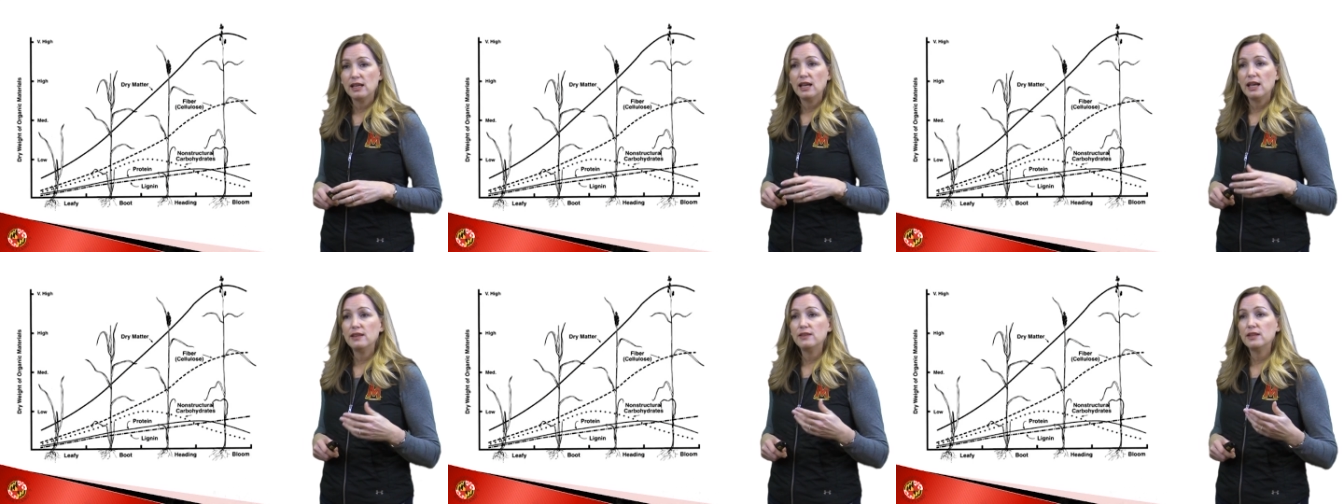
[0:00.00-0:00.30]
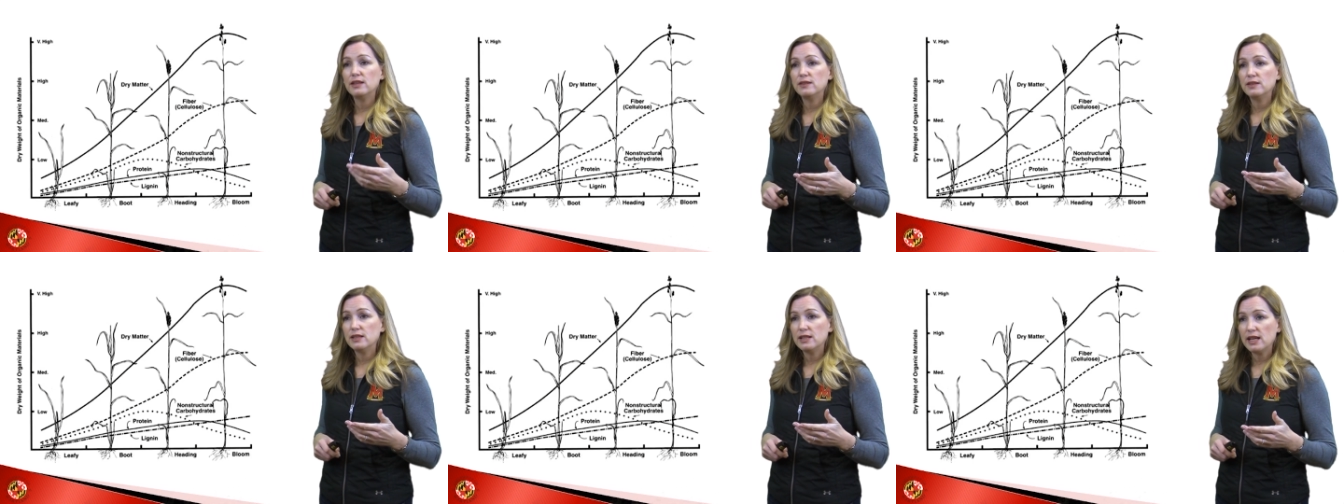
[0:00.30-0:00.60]
And
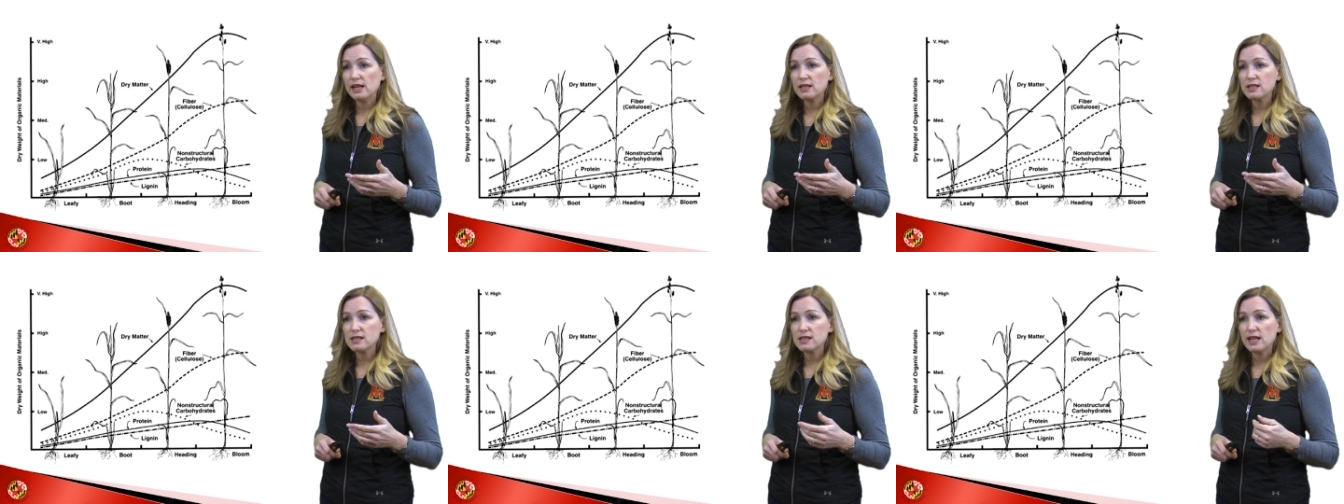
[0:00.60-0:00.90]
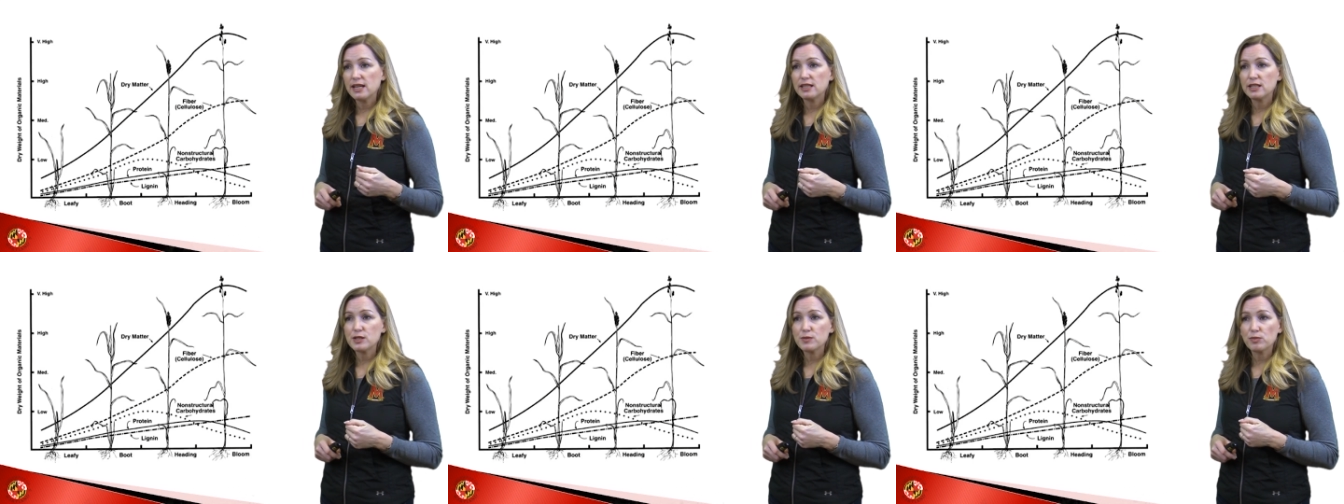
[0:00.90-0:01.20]
then the next
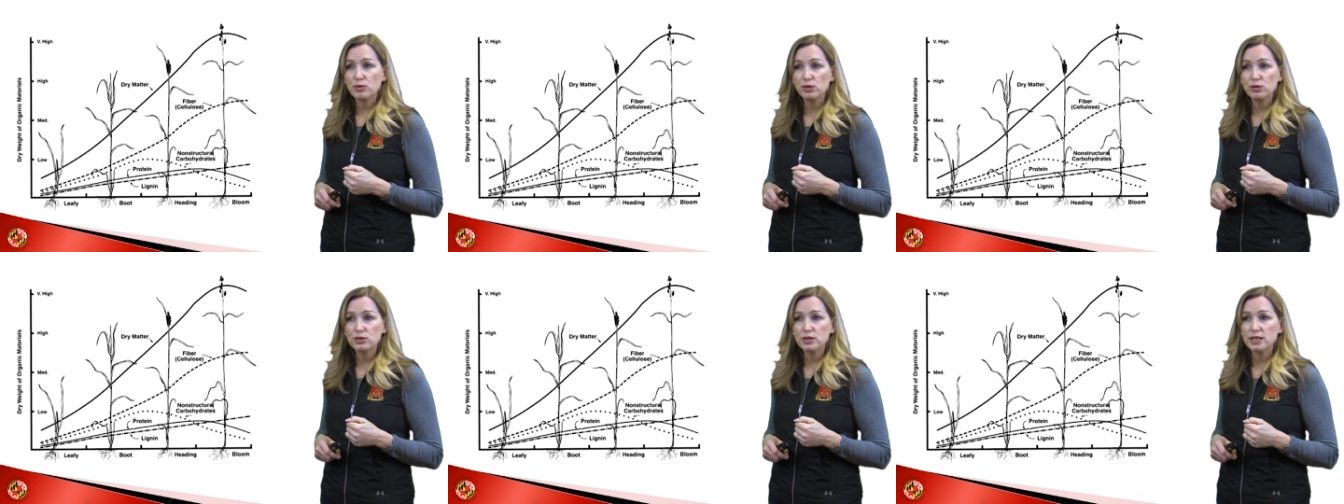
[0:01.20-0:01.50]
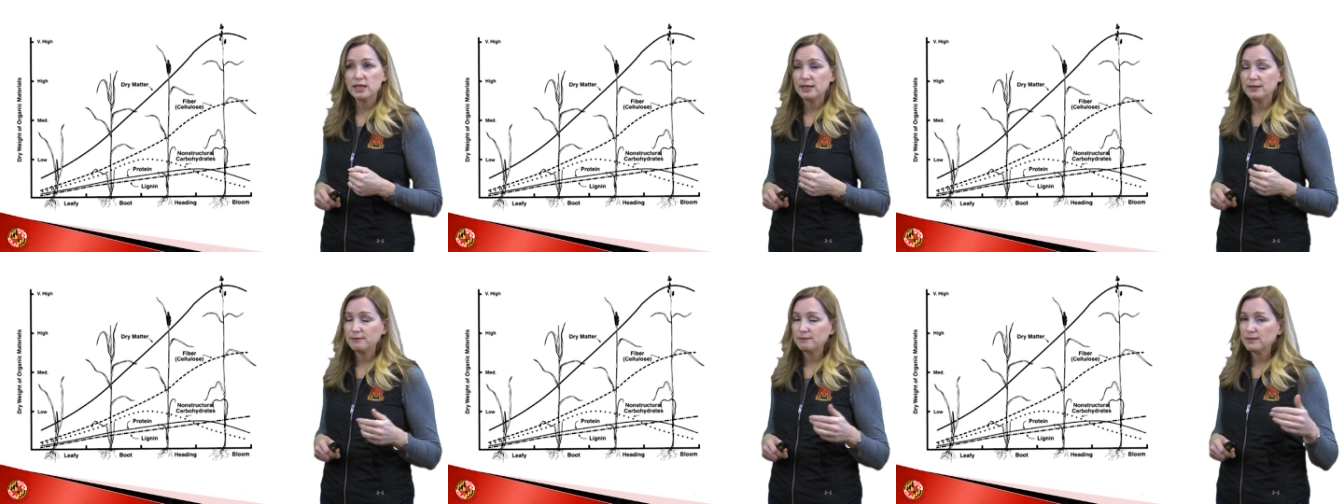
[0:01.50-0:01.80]
line is
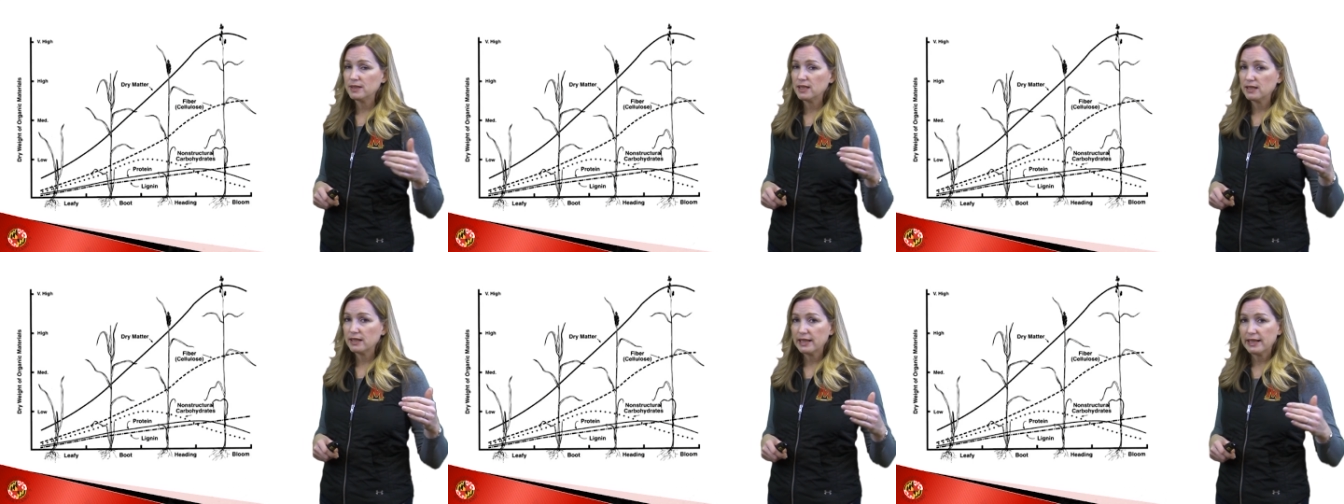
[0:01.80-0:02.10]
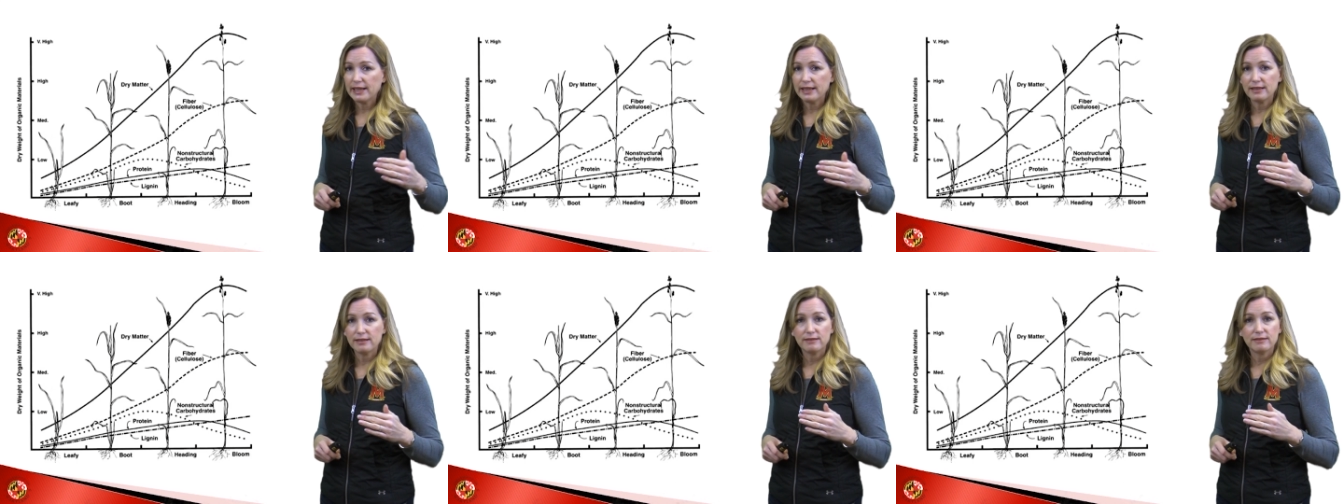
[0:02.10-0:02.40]
protein,
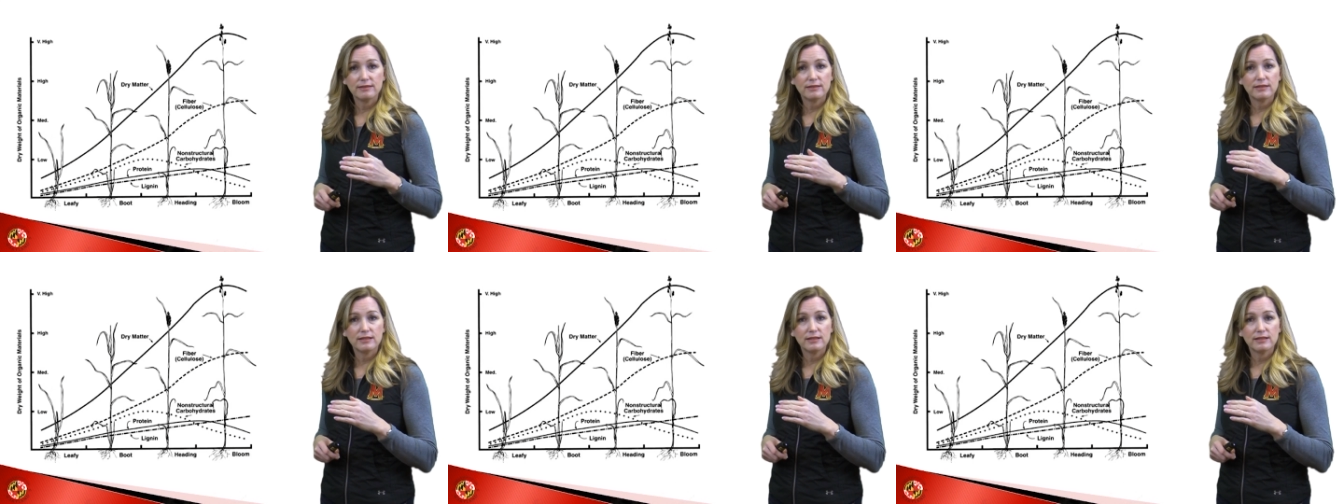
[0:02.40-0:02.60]
again,